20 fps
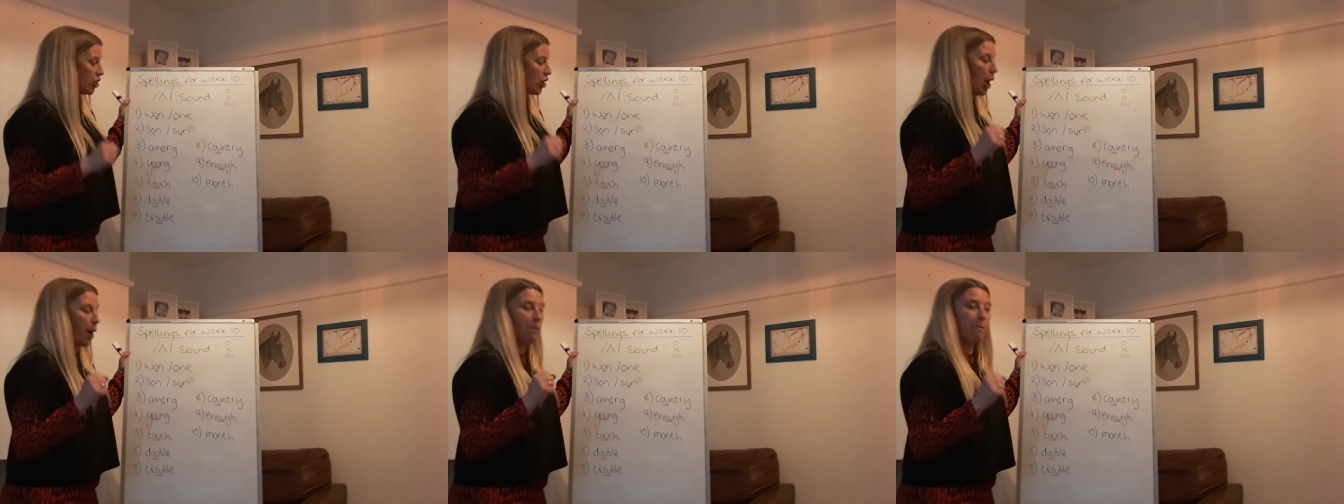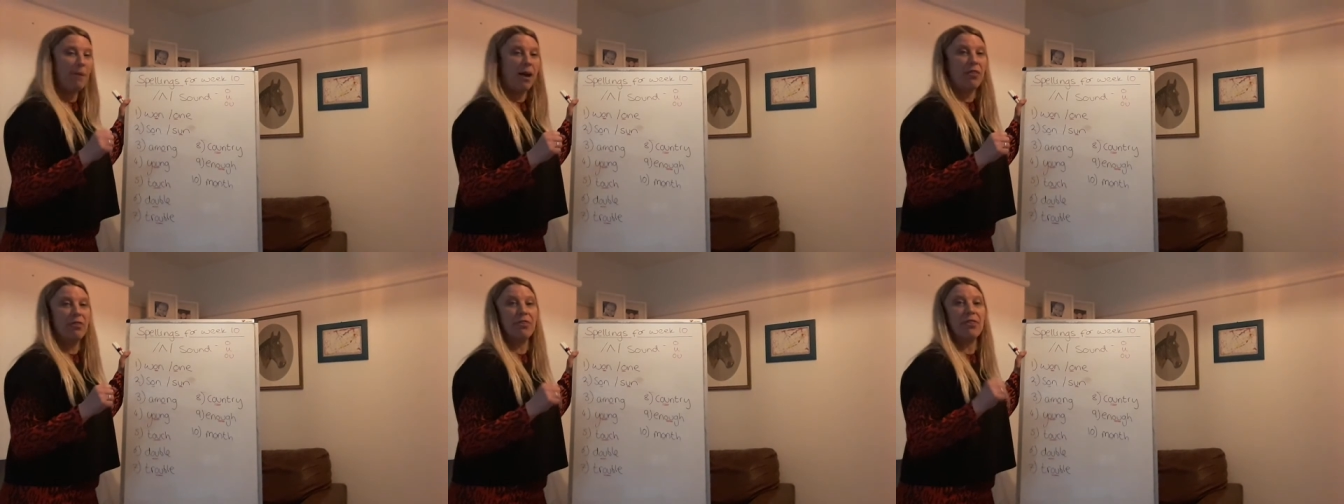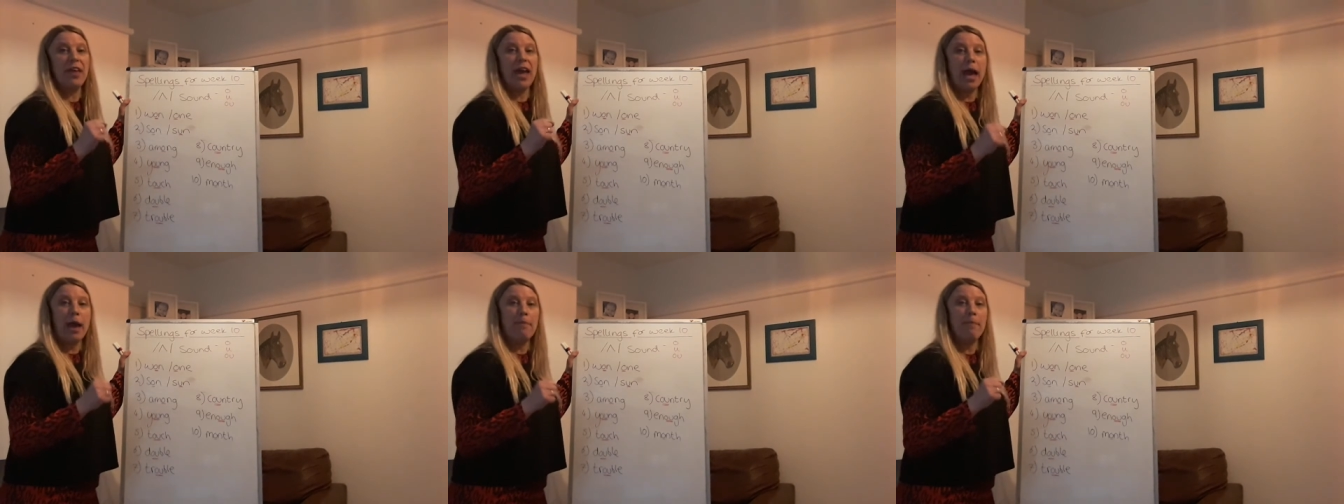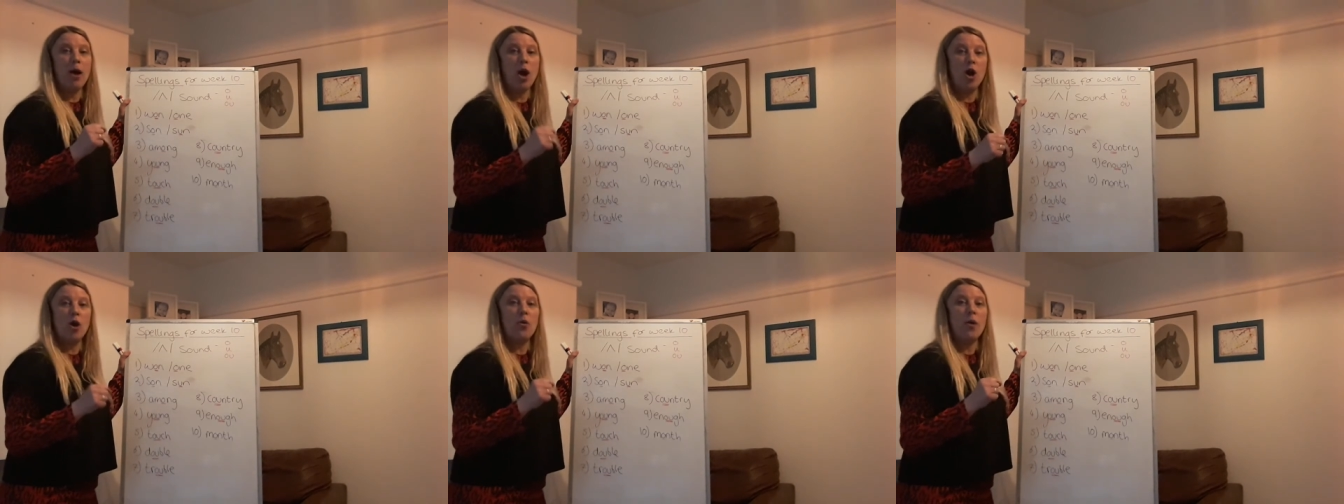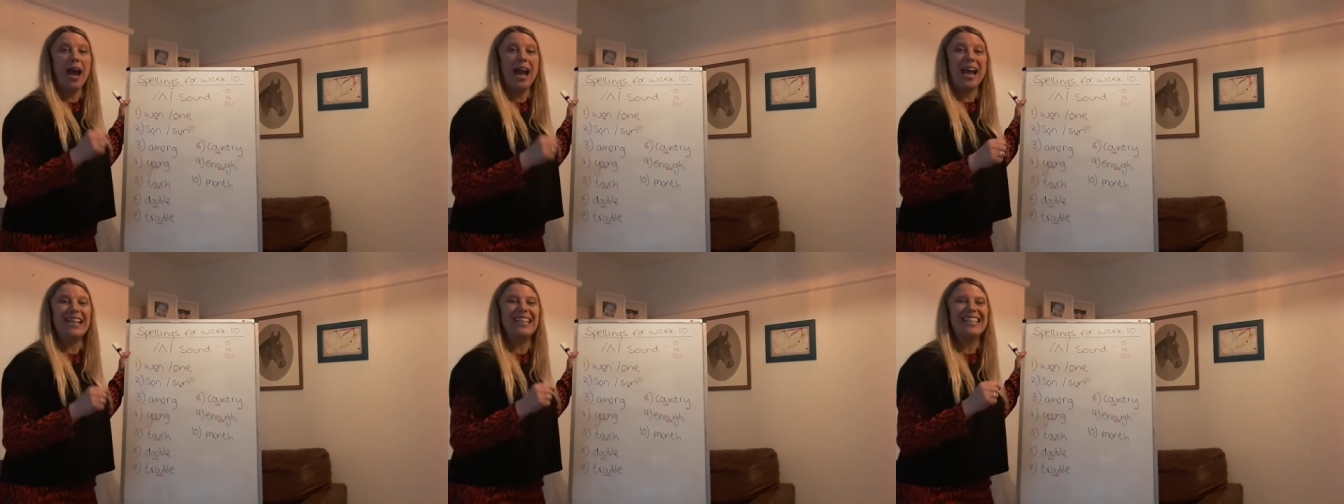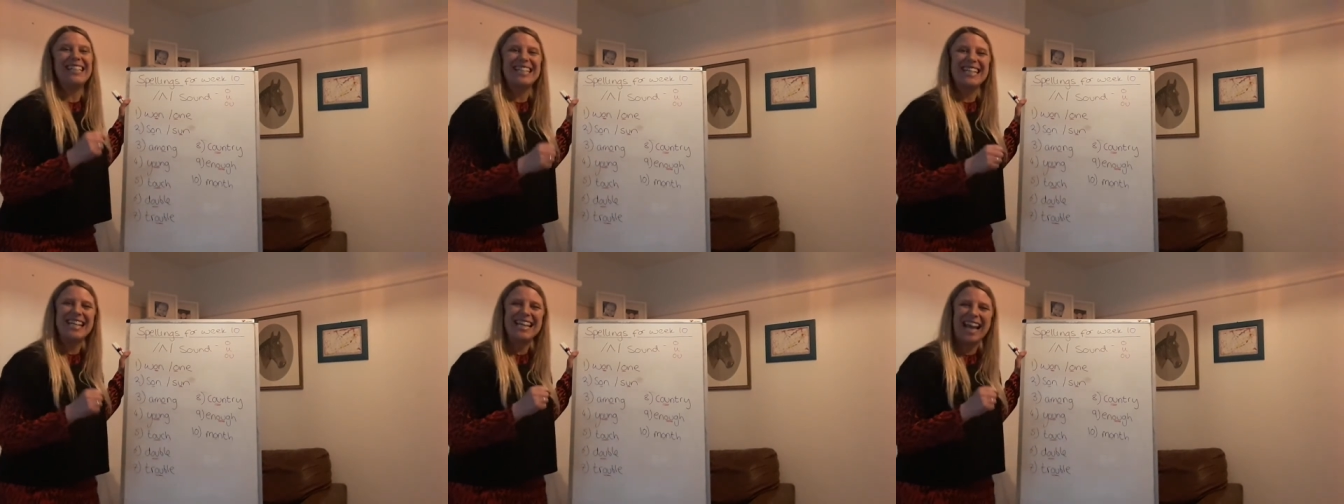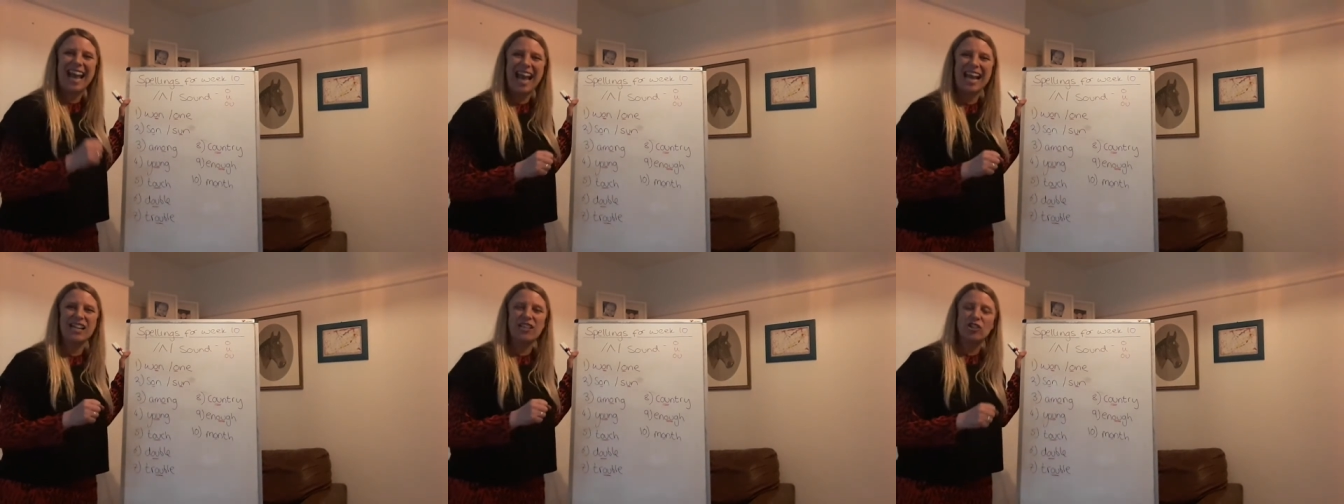And month,
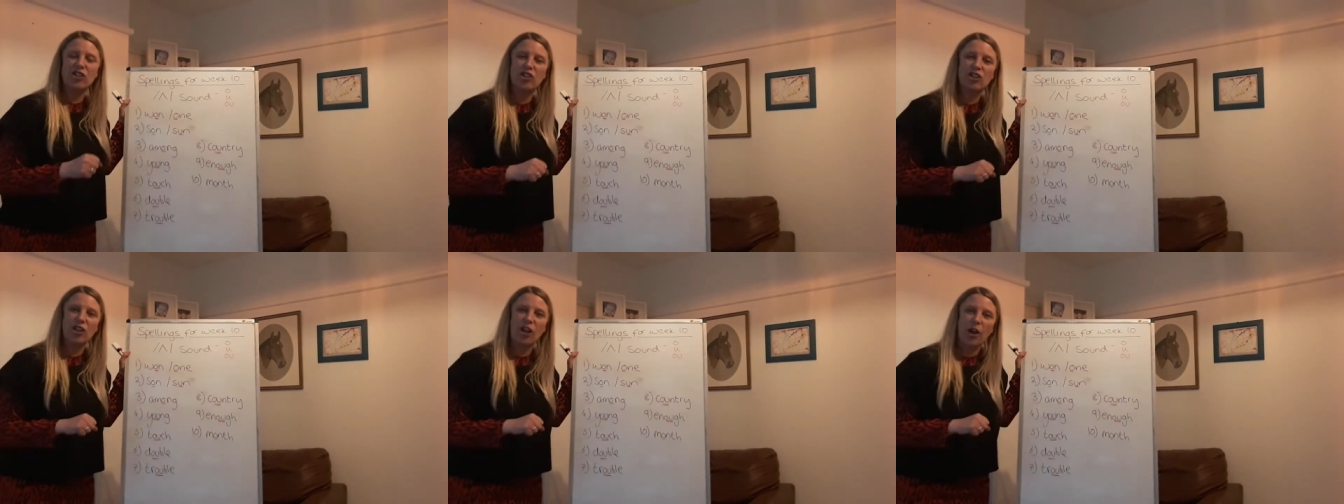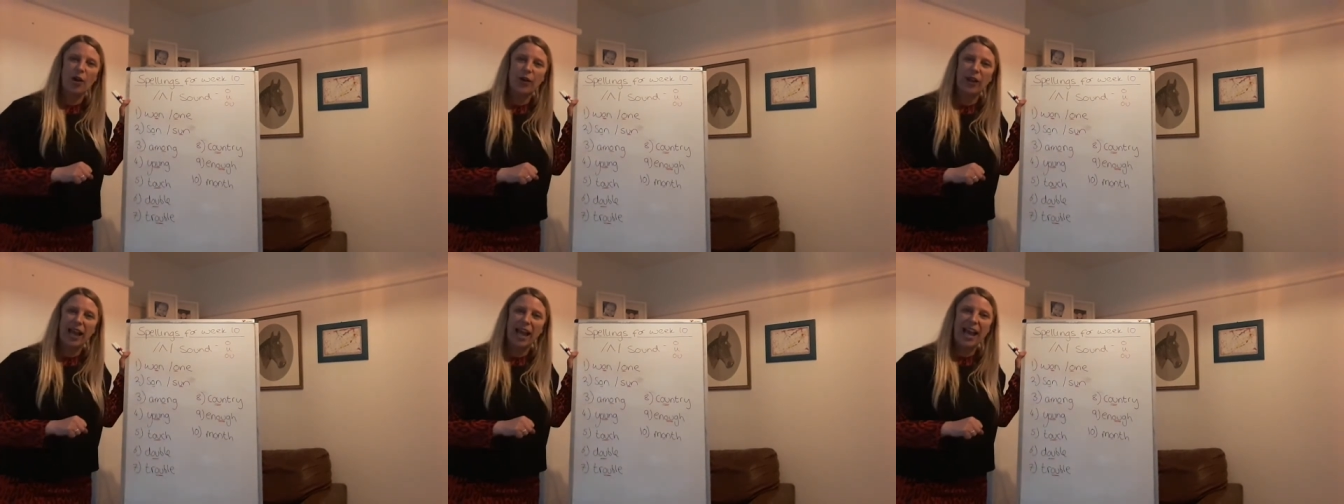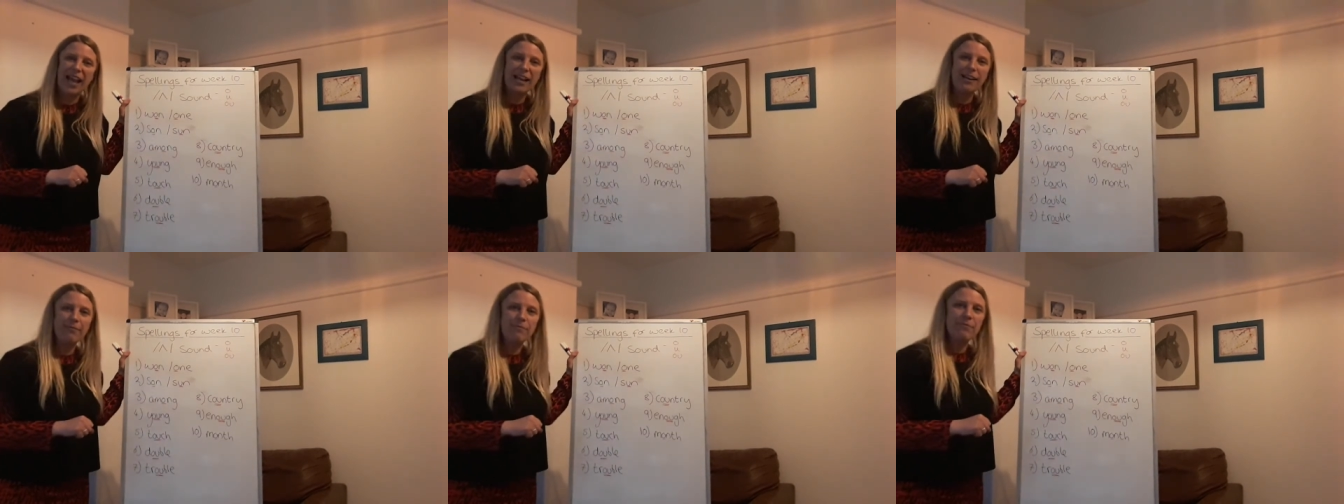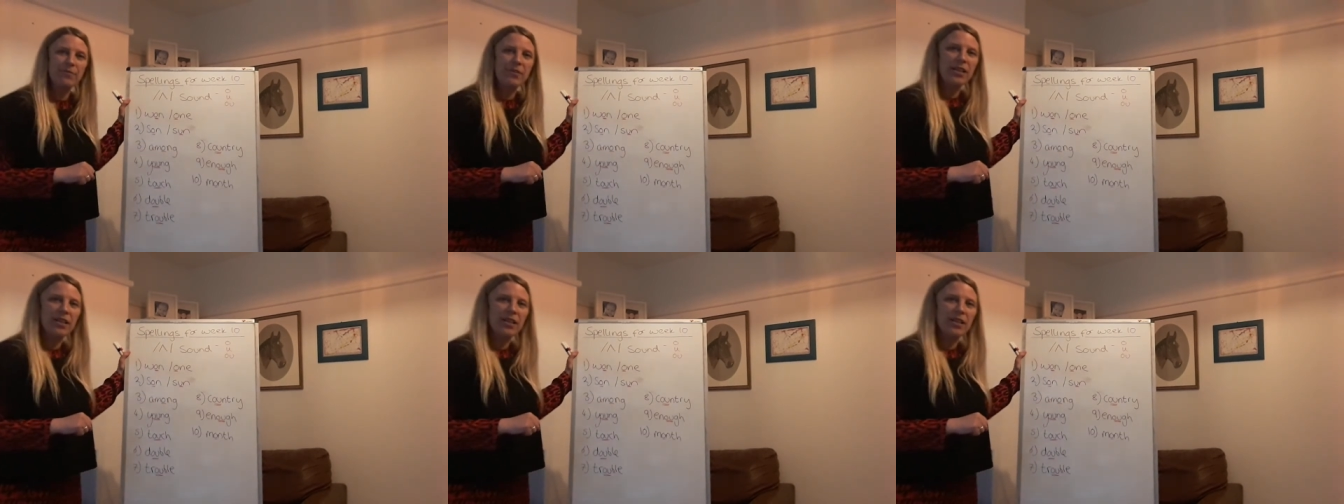MONTH. Okay?